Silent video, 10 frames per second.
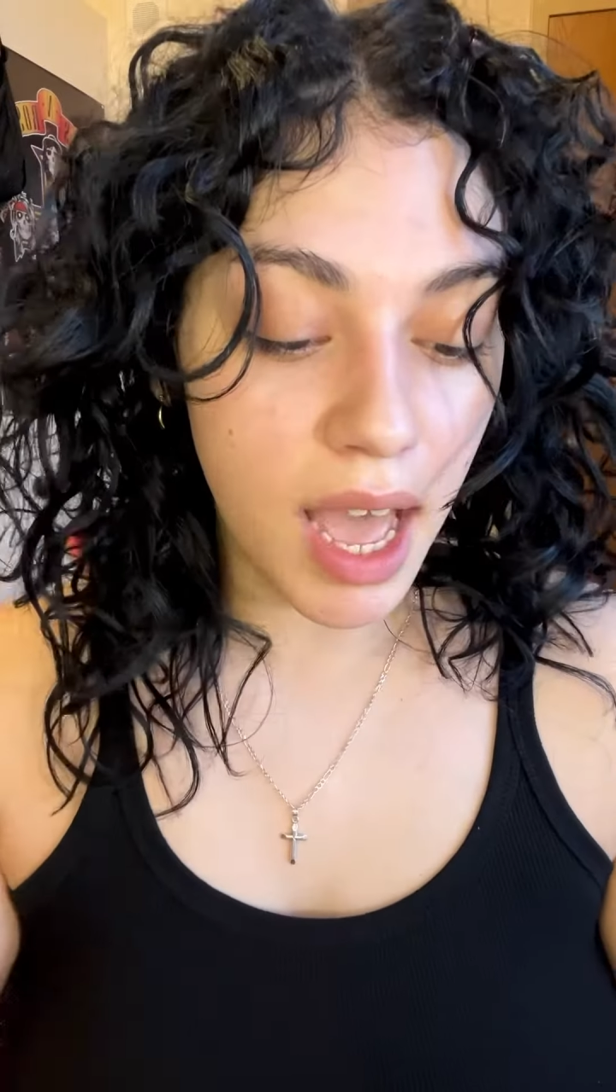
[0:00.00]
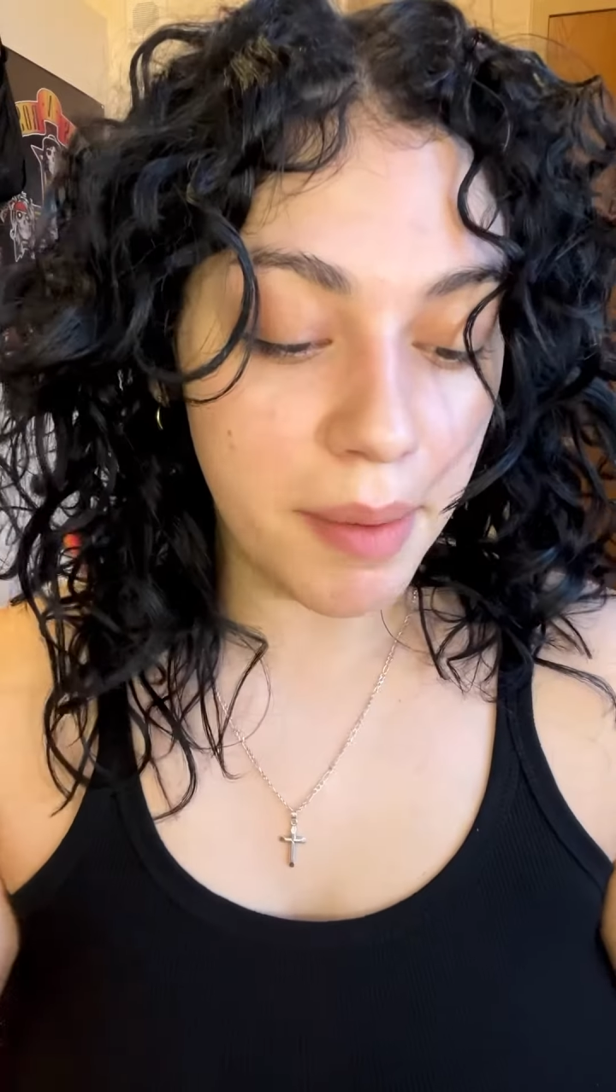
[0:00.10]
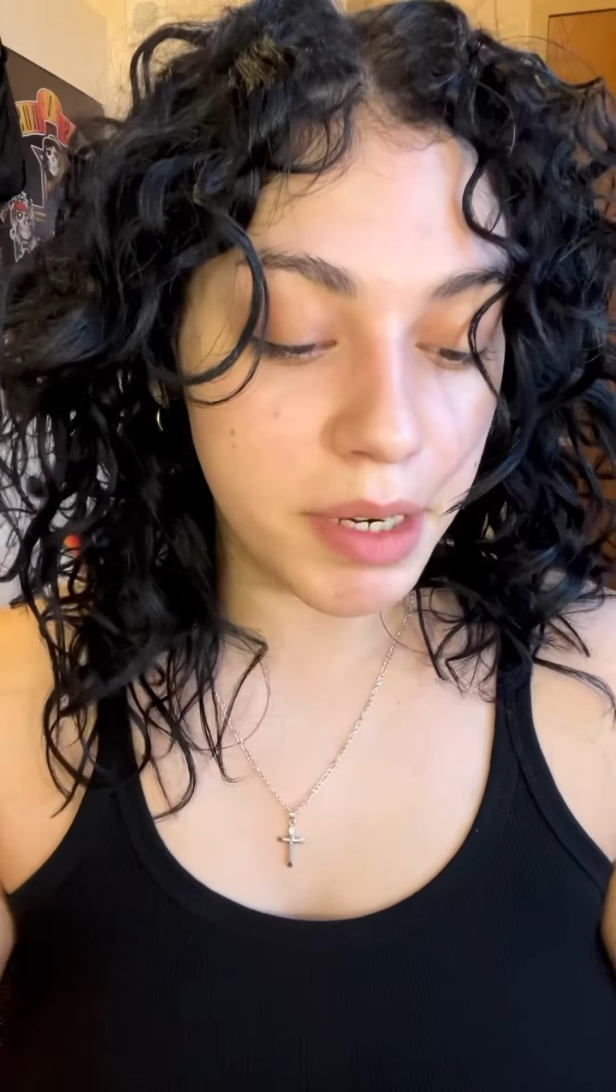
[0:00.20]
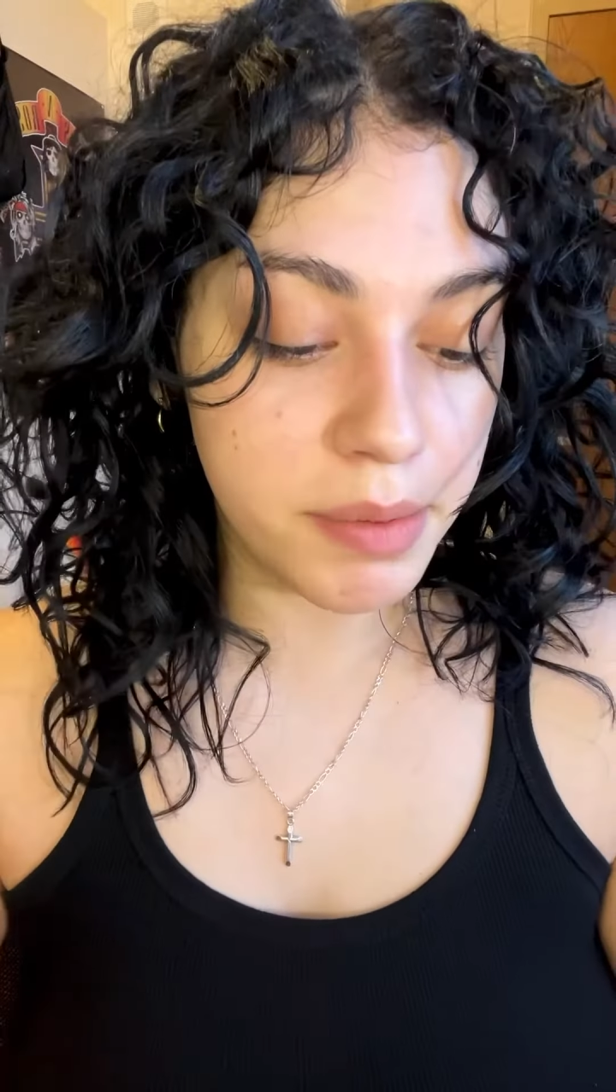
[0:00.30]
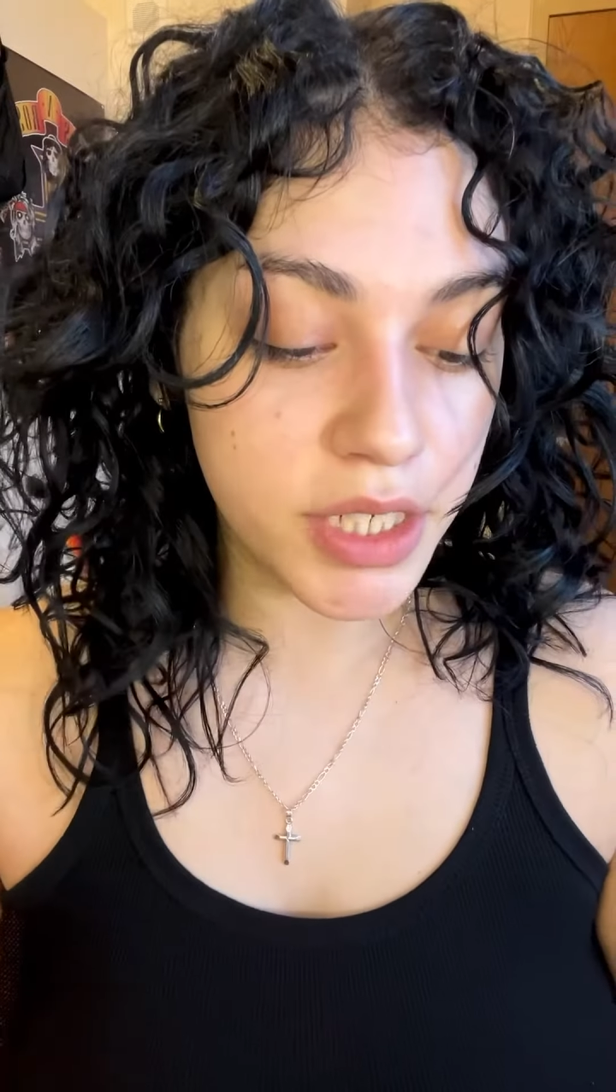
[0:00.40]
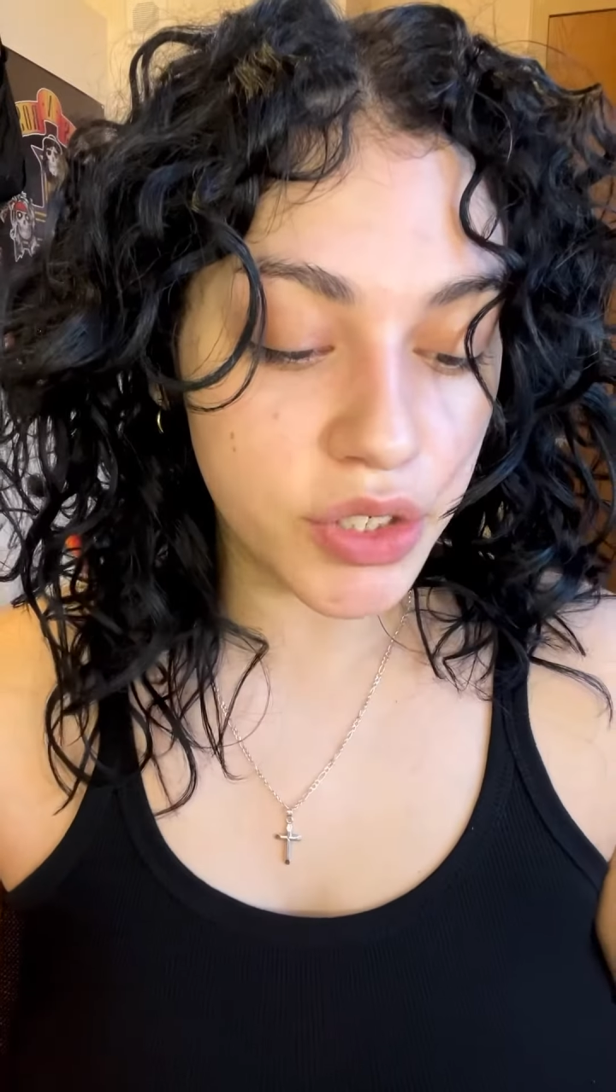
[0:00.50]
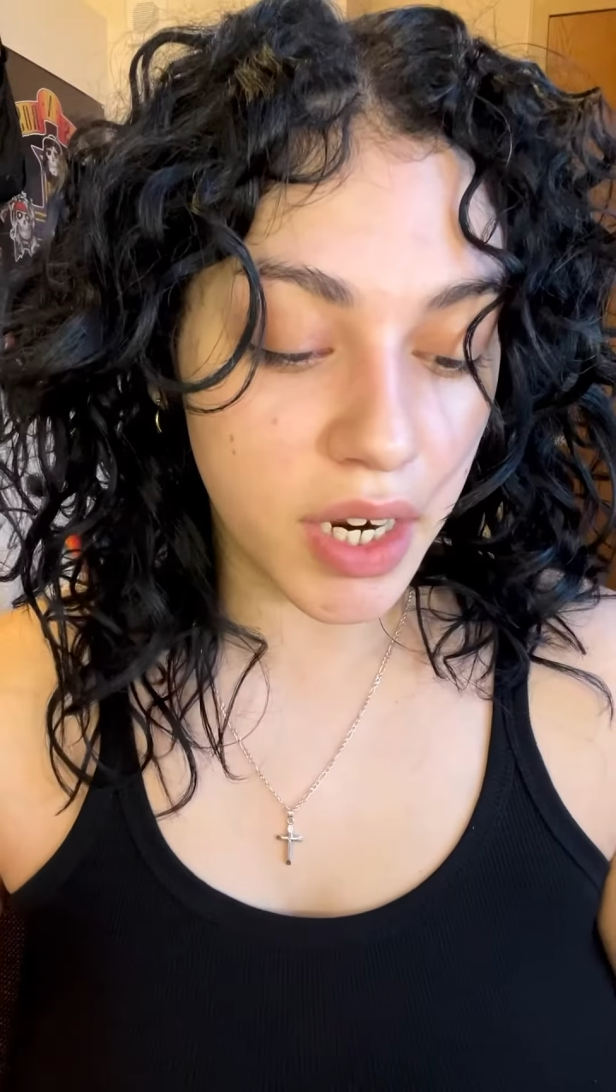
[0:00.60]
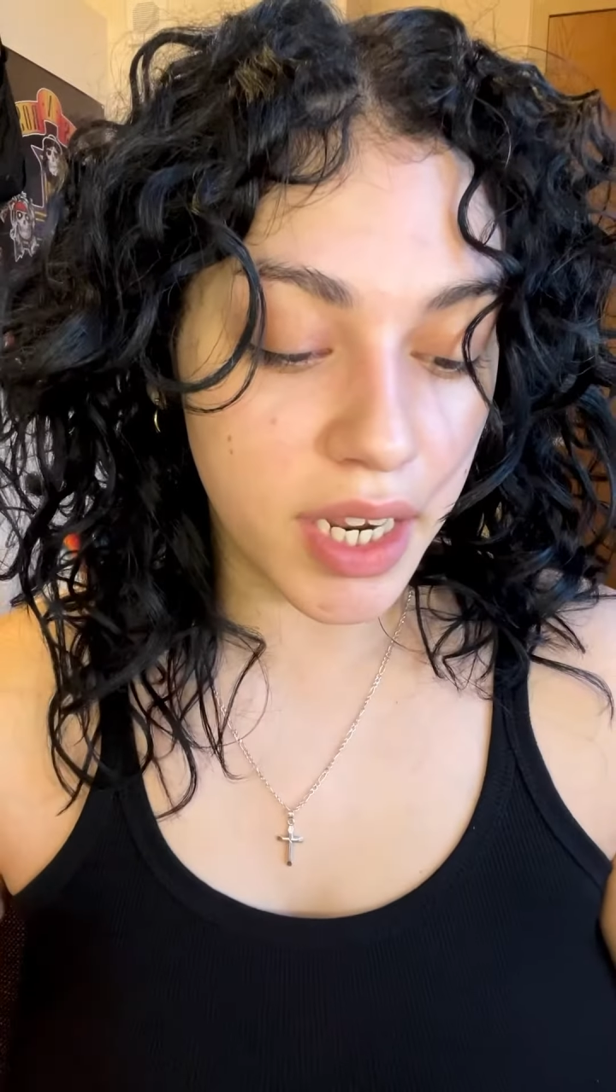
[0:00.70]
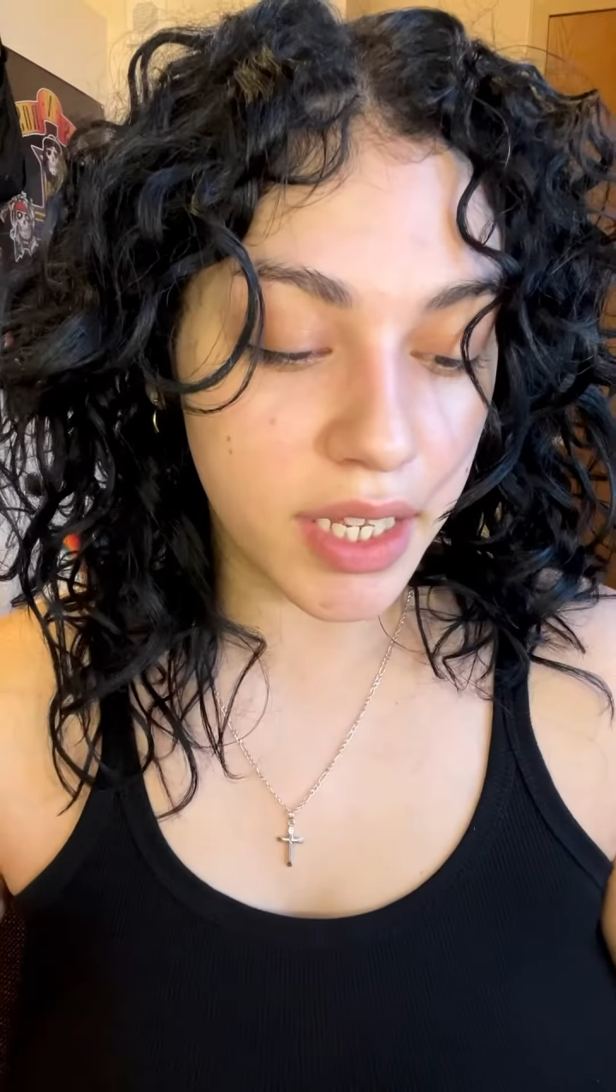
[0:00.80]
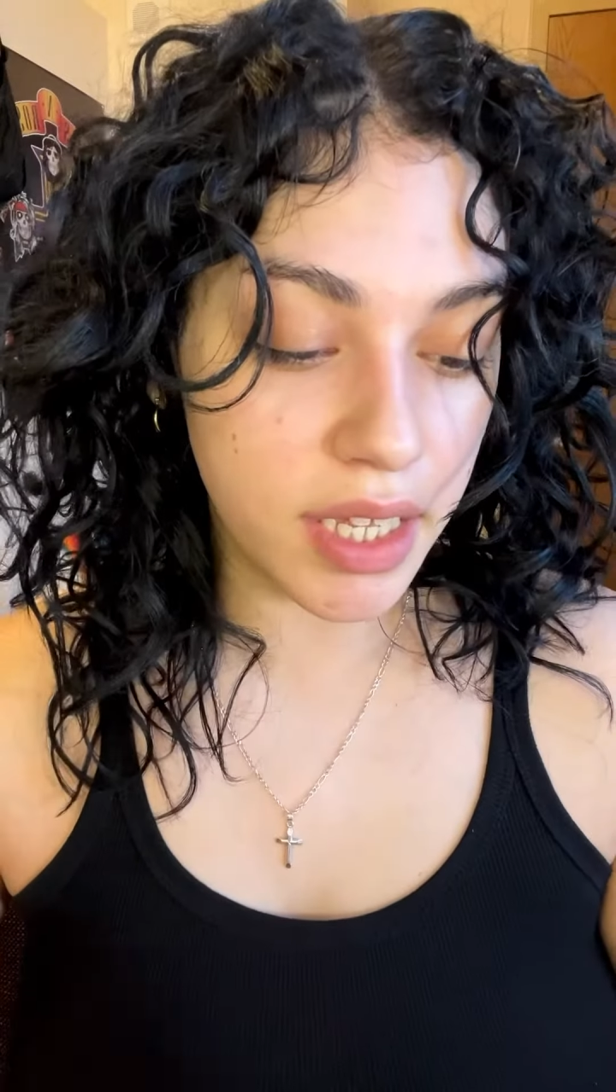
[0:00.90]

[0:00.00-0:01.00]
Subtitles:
I'm going to be trying